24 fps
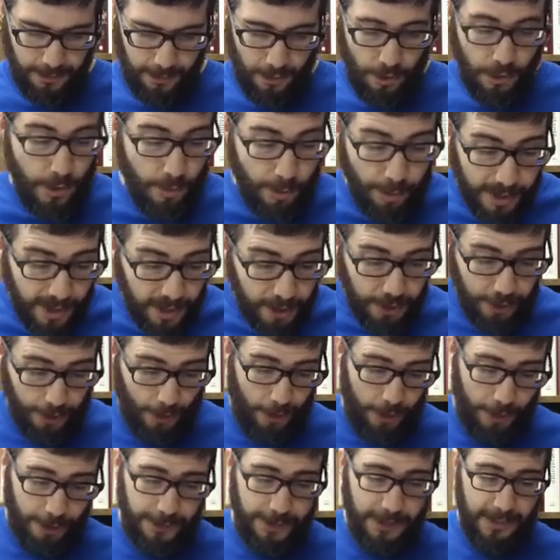Who could bring a
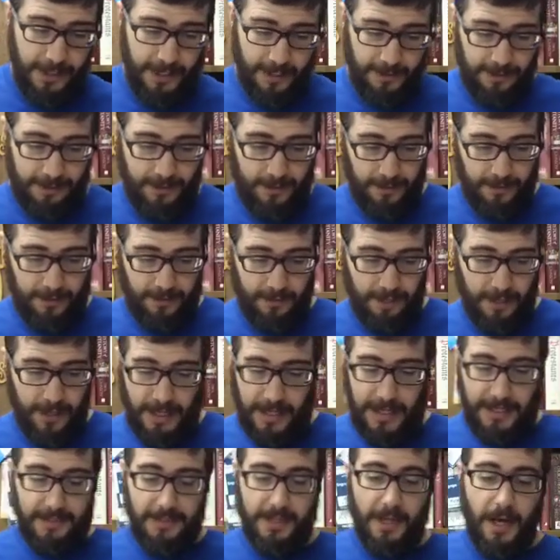charge against us?
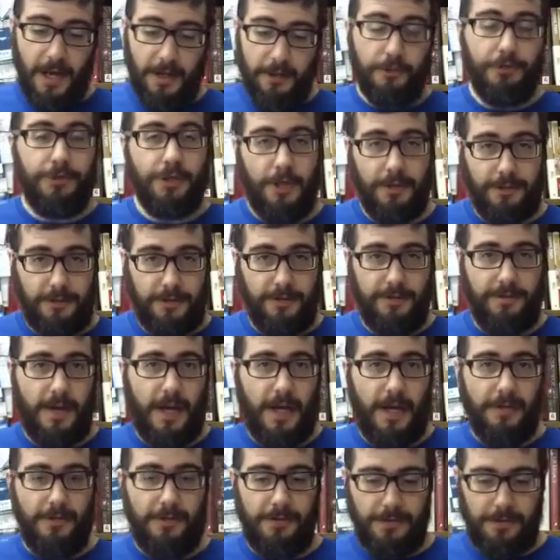It's God who
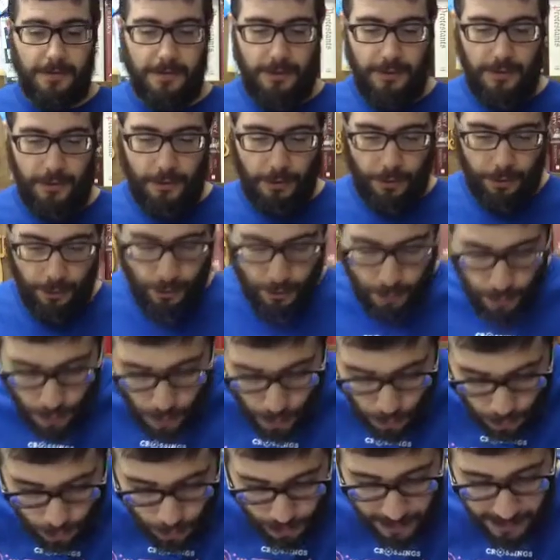justifies. Who, who,
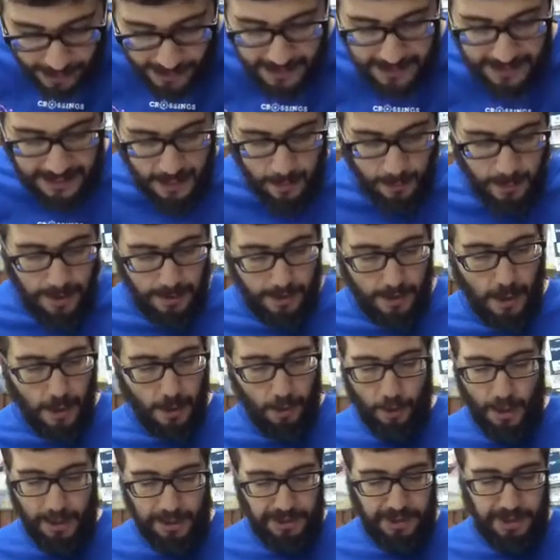who can condemn us?
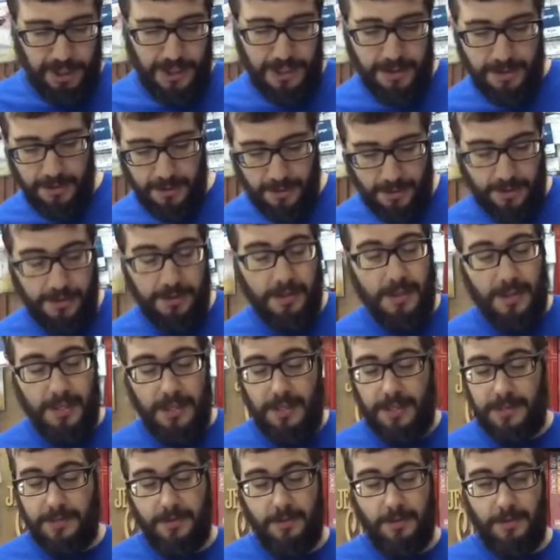Christ Jesus is,
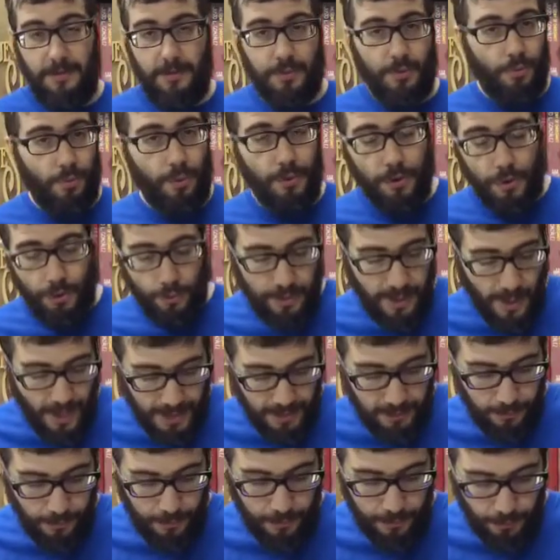is, is the one who
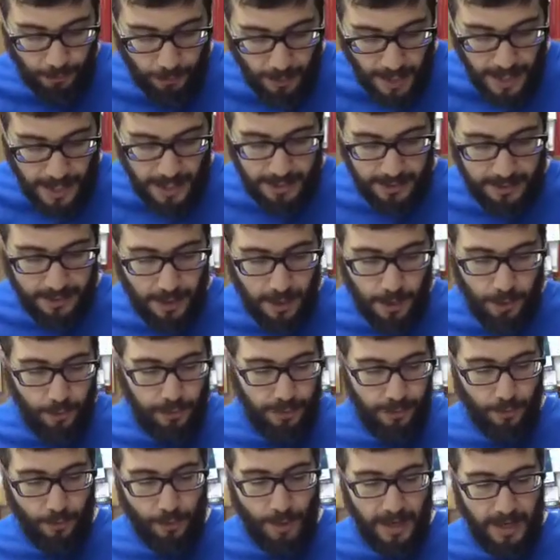died and was raised, who's
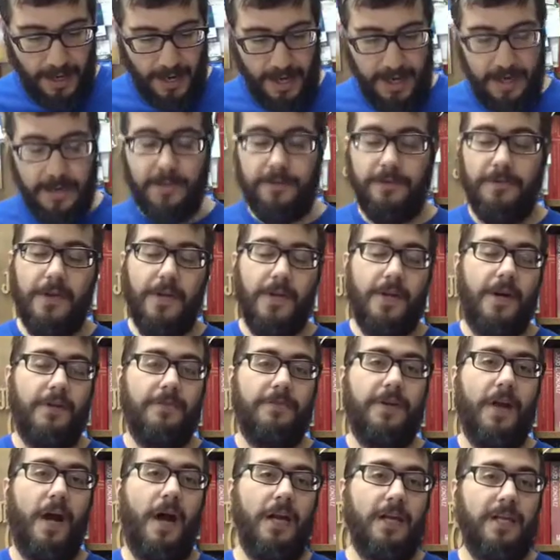at the right hand of,
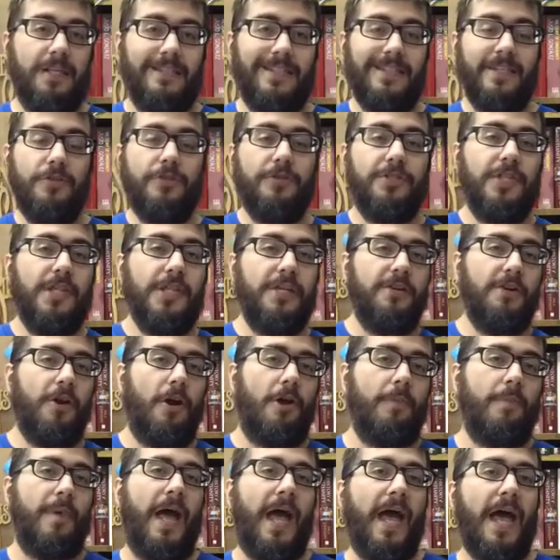of God and is interceding on
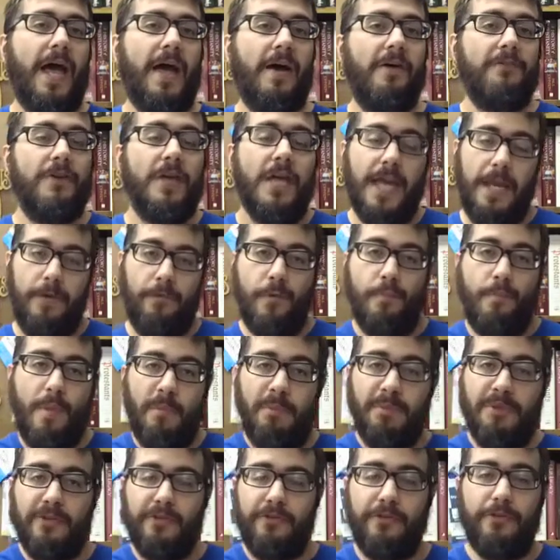our behalf. And
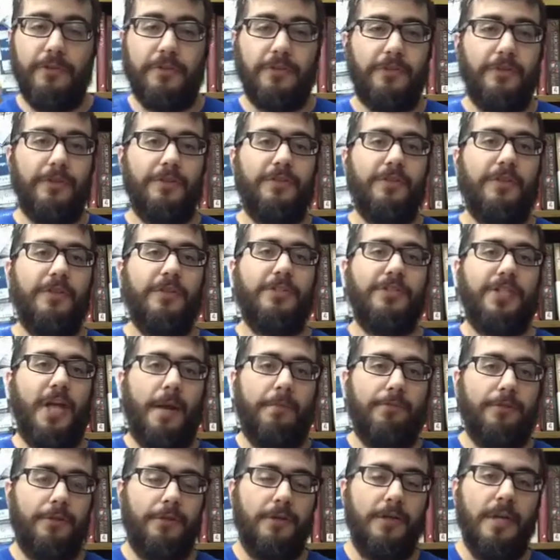remember the first verse of this
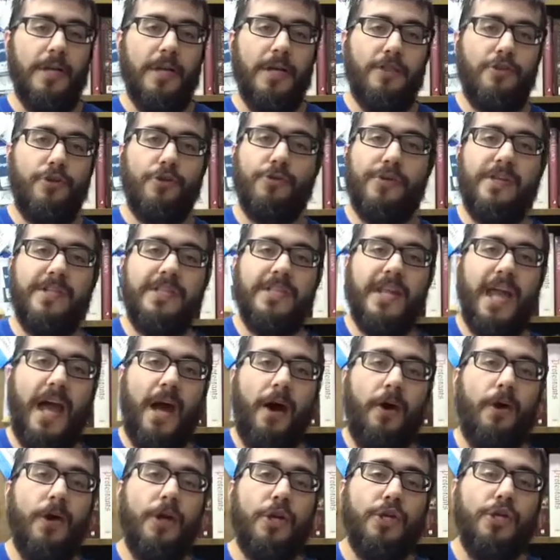chapter there is
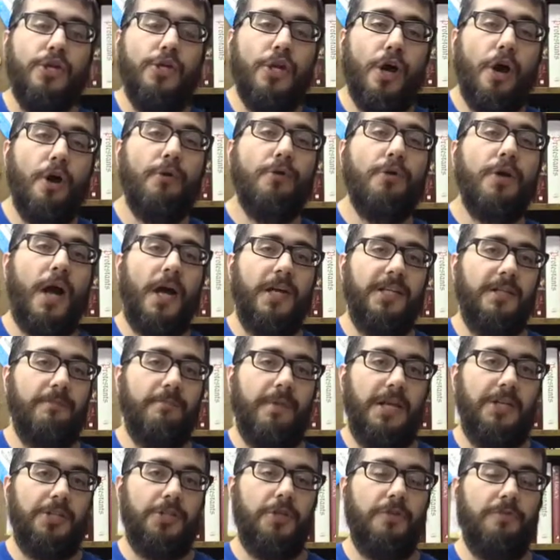now no
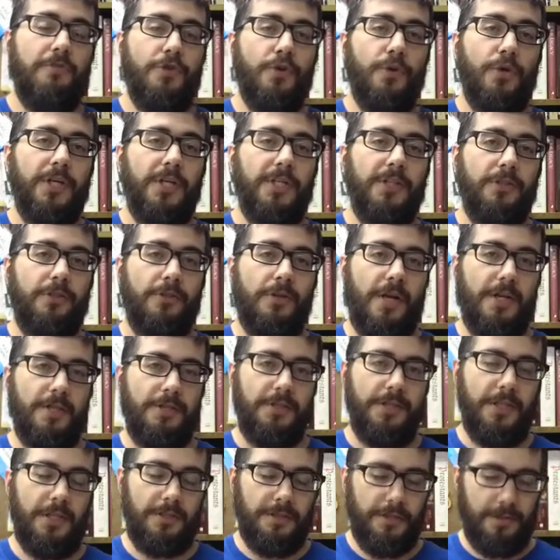condemnation if you are in
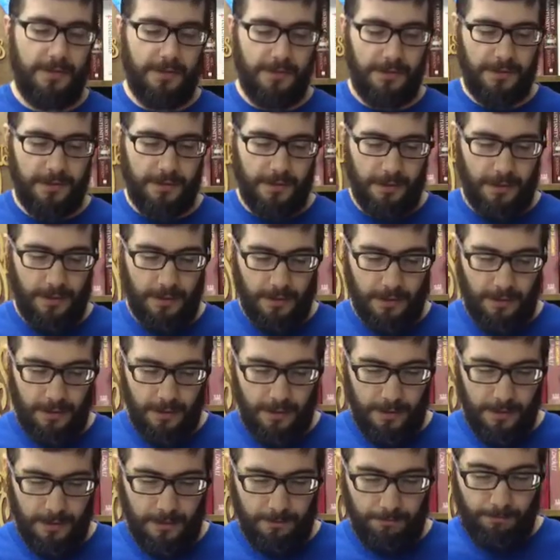Christ Jesus.
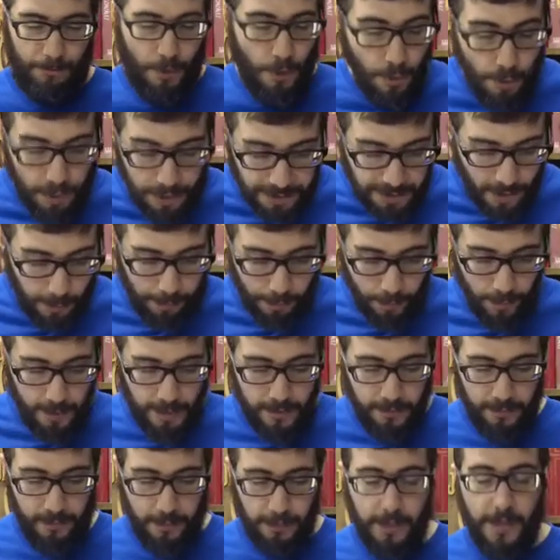And who can separate
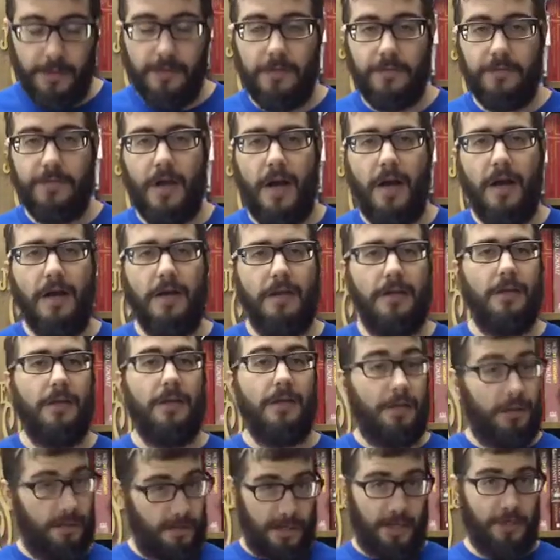us from the love of God?
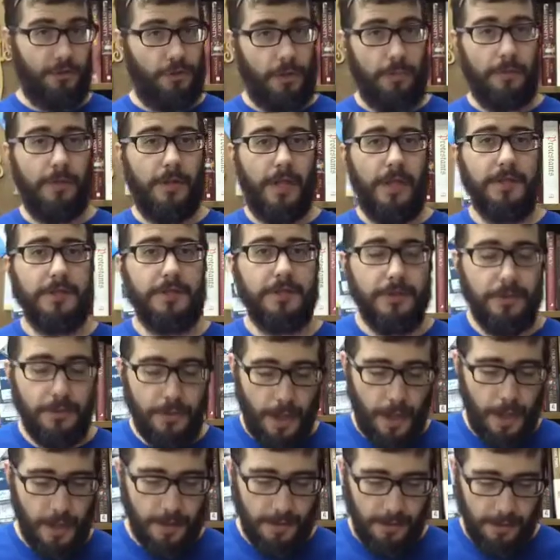Can tribulation do
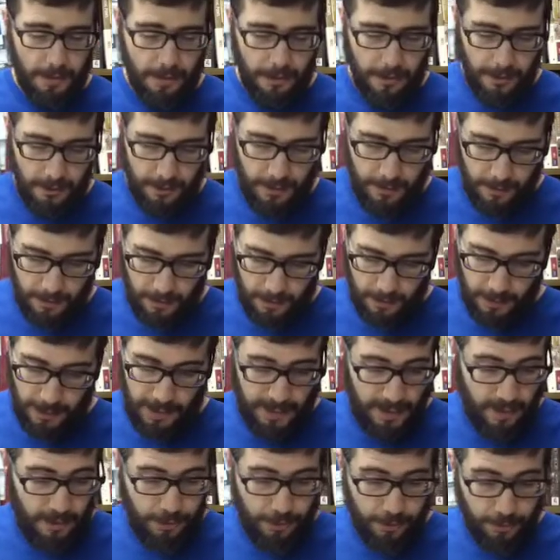that?
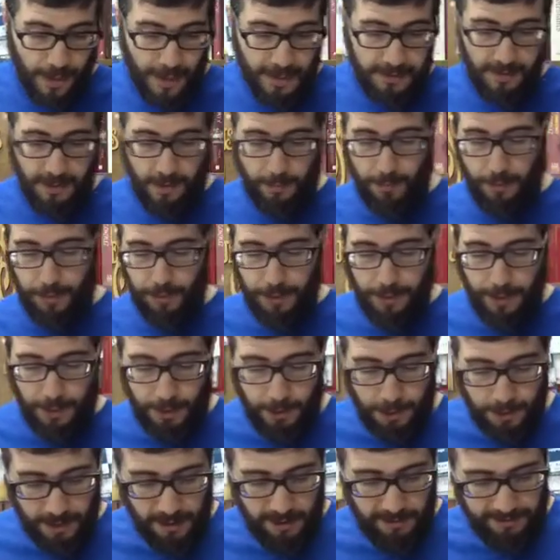Can distress, can
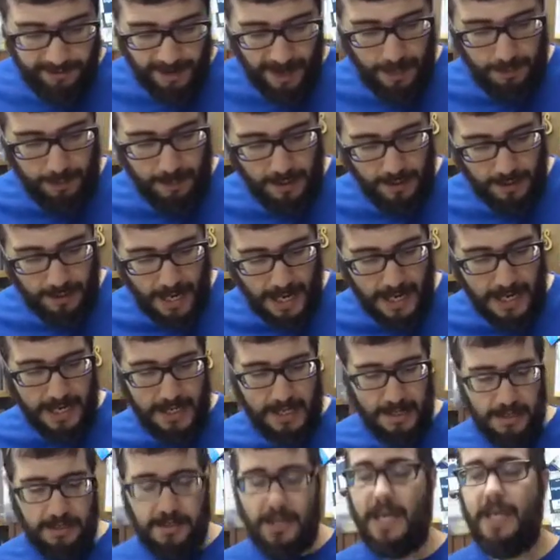persecution, famine,
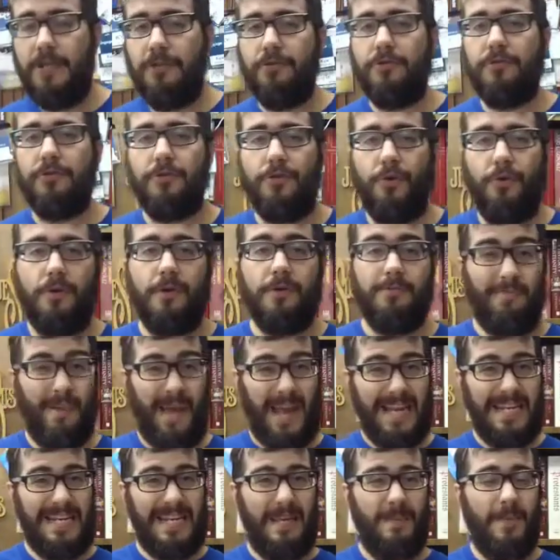nakedness, danger, sword,
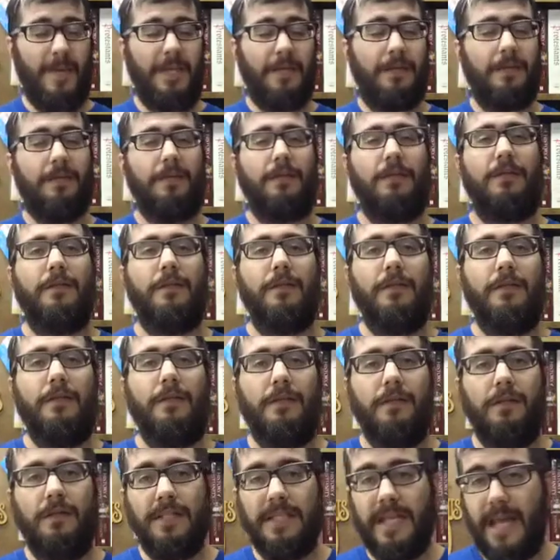pandemic?
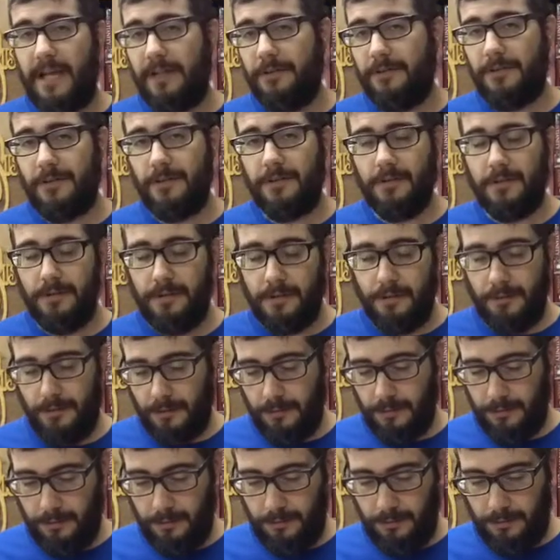The answer?
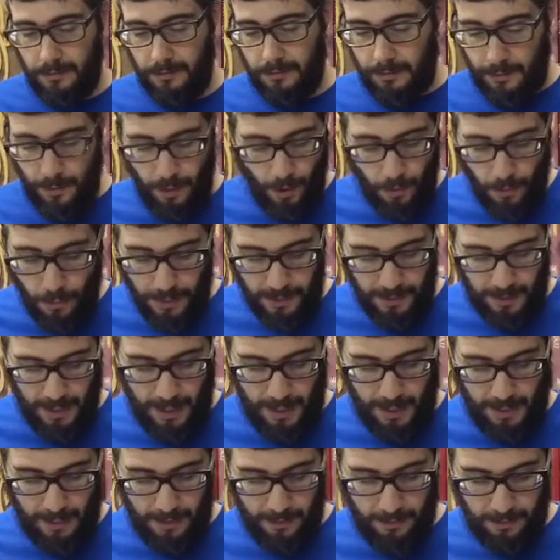No one
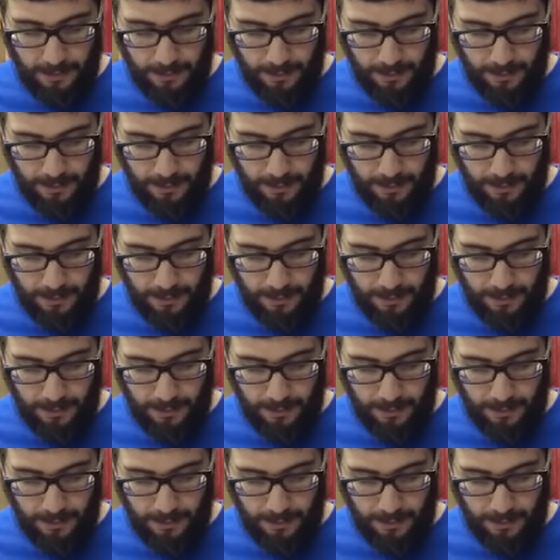can.